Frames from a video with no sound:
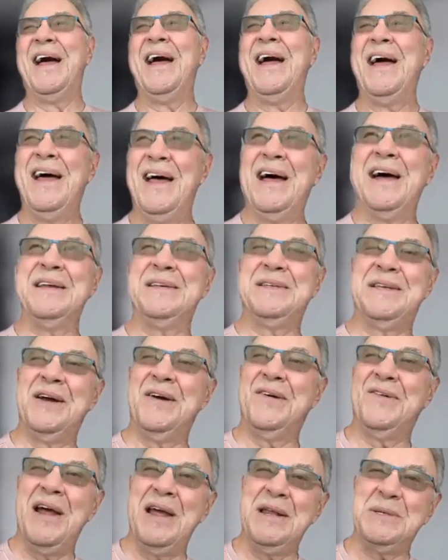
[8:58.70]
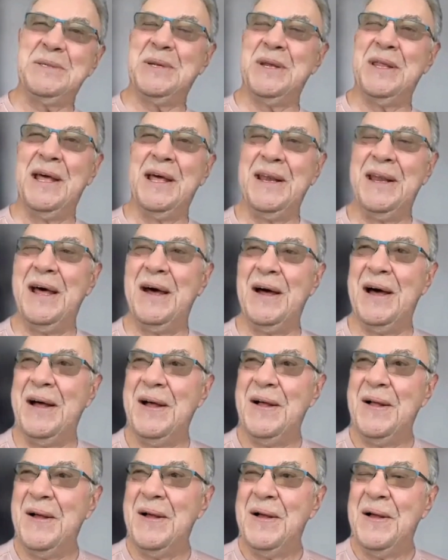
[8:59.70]
I said, great. So then
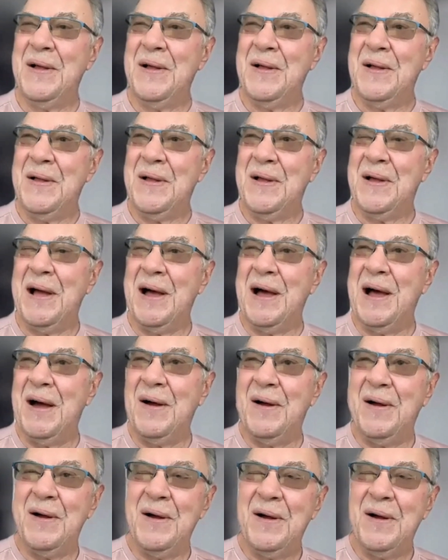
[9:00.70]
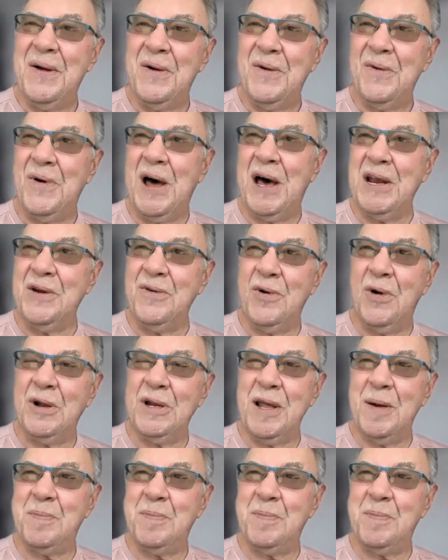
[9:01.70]
uh, Ronnie rolled up a